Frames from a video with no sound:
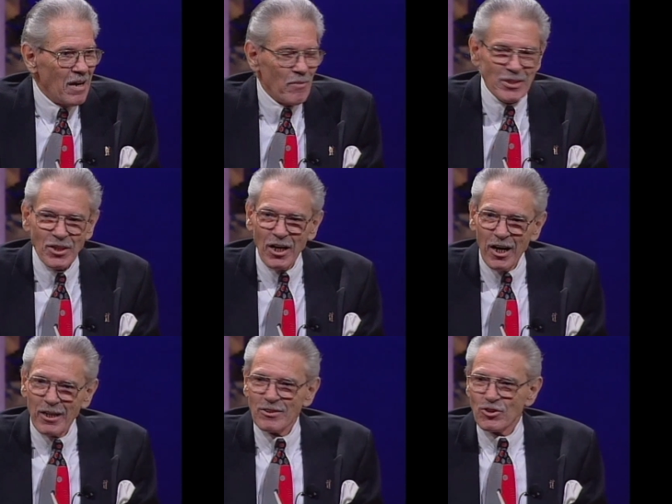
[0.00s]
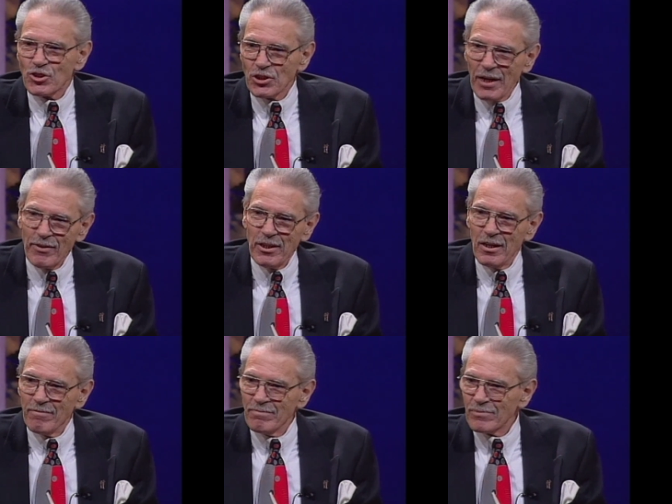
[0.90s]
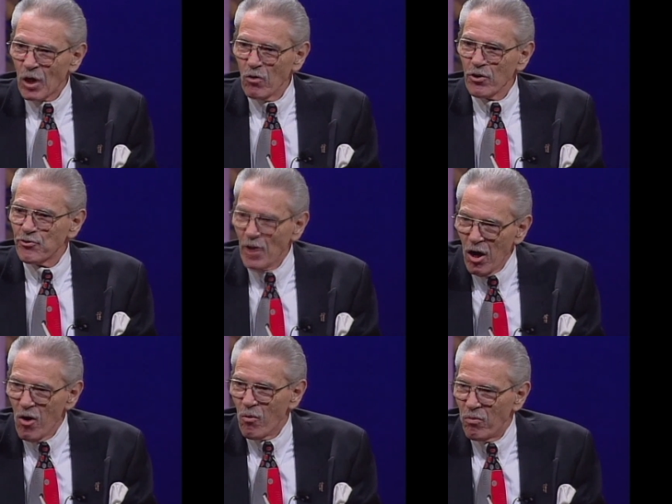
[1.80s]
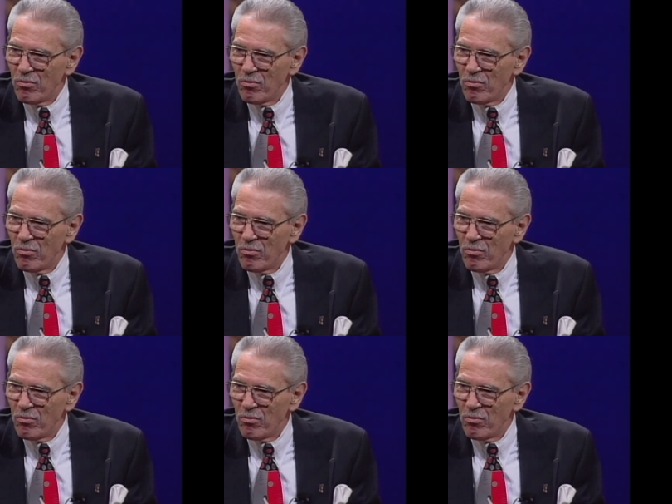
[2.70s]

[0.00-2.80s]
Means 170 of them told us no.